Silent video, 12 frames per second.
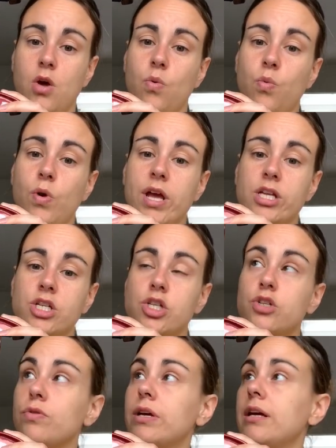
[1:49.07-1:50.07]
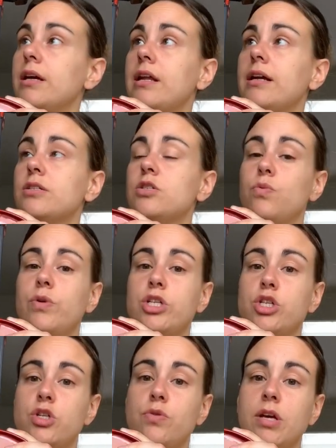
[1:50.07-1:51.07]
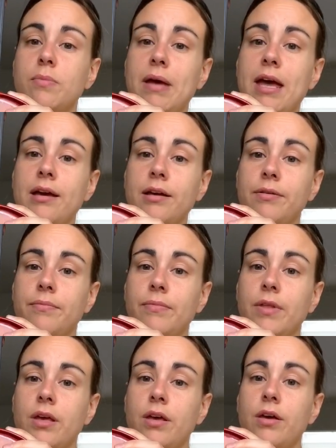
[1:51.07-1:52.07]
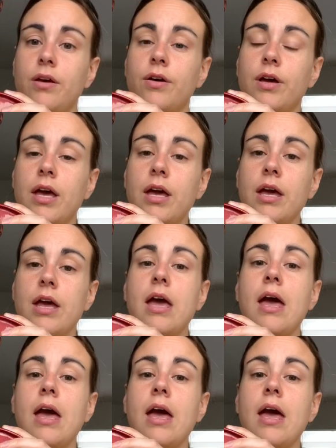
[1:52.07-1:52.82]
which string connects to which tuning peg. Okay?